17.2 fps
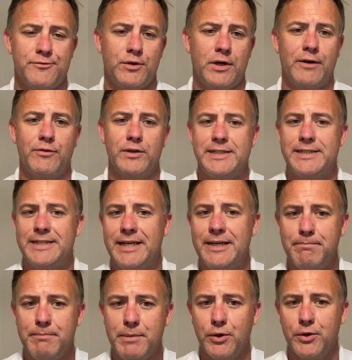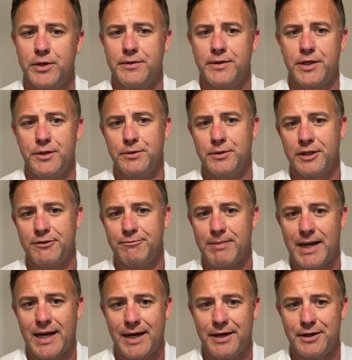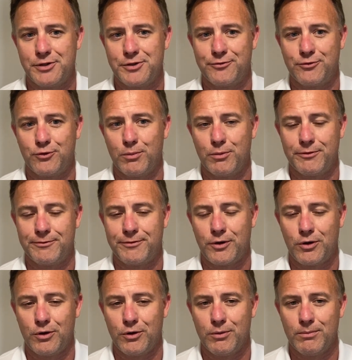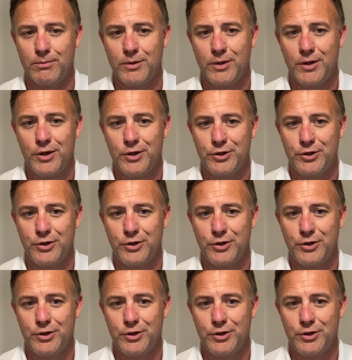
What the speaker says: for every 10 million that you leave behind at your former firm,